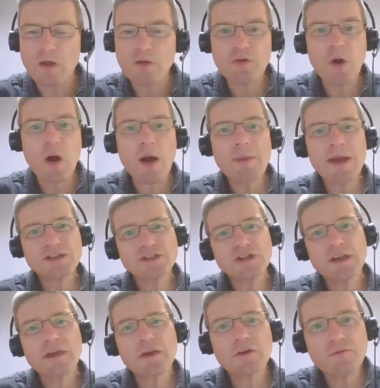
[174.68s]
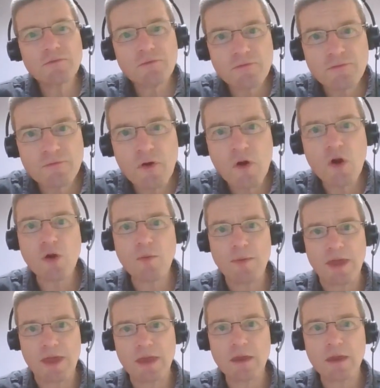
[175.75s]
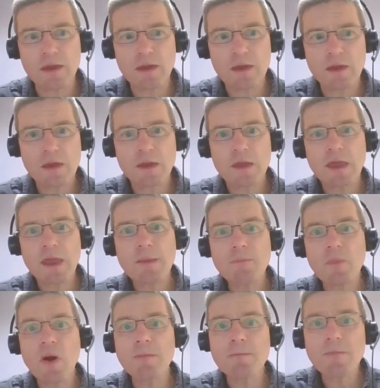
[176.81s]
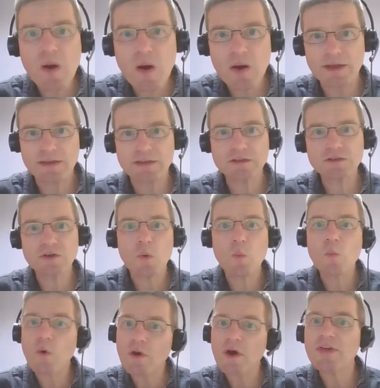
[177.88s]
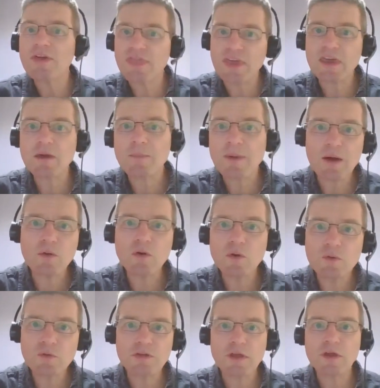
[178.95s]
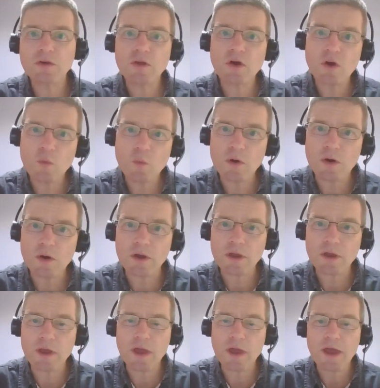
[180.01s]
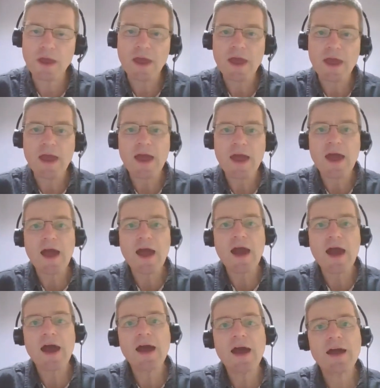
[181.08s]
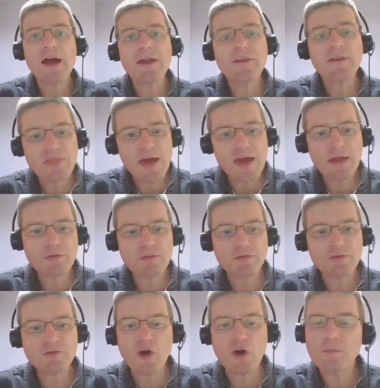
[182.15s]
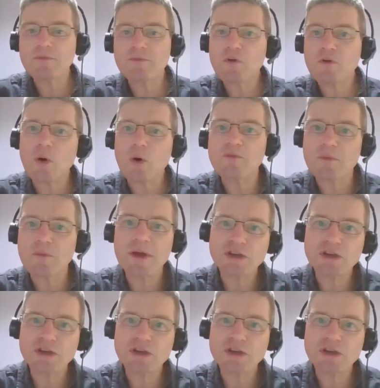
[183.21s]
So I'm actually confirming in my mind what I think about Lucy and her work, and that's a type of confirmation bias.